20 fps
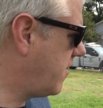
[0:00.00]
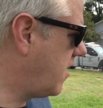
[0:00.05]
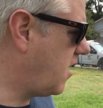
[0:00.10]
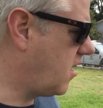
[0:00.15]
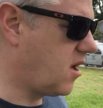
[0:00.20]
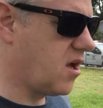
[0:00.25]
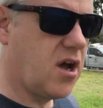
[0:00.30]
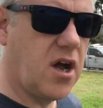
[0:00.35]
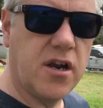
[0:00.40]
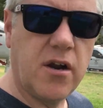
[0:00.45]

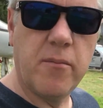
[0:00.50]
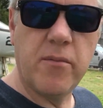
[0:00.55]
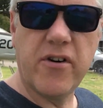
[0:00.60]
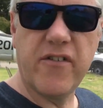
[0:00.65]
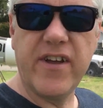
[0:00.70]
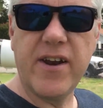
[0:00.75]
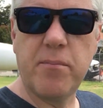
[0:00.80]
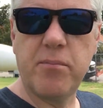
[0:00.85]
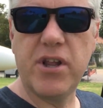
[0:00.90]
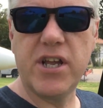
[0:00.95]
A number of
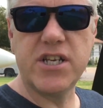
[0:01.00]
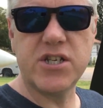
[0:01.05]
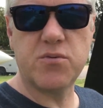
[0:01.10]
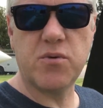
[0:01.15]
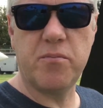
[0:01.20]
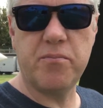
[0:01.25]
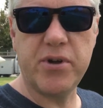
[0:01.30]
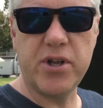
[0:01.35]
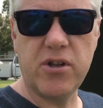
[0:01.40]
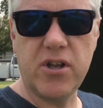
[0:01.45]
aeroplanes
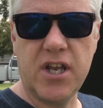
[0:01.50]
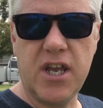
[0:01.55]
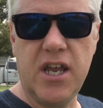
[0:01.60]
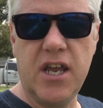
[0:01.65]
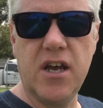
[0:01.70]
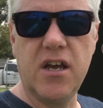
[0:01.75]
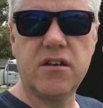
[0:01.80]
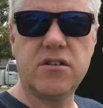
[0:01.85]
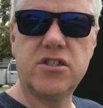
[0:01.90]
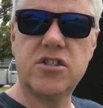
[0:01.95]
were built
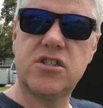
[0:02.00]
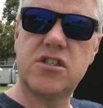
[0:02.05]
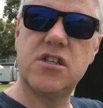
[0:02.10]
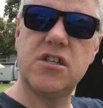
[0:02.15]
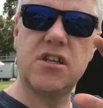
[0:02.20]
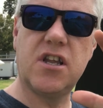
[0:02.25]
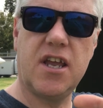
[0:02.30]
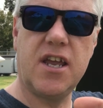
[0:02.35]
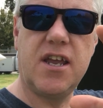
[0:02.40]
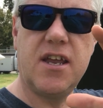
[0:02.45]
here just
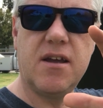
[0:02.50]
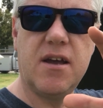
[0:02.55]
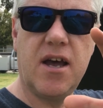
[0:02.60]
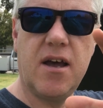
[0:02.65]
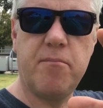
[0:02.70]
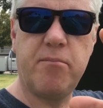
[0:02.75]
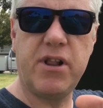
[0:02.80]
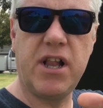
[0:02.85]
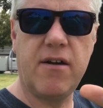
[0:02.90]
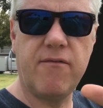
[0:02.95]
at the
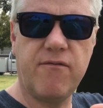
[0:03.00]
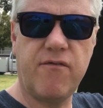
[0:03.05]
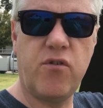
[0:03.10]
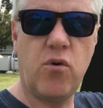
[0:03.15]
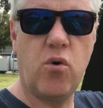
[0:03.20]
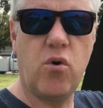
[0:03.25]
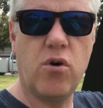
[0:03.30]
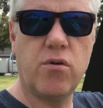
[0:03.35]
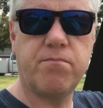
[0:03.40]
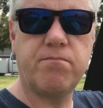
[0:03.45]
Plant
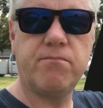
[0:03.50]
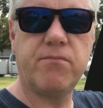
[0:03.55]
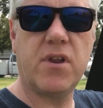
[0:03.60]
4,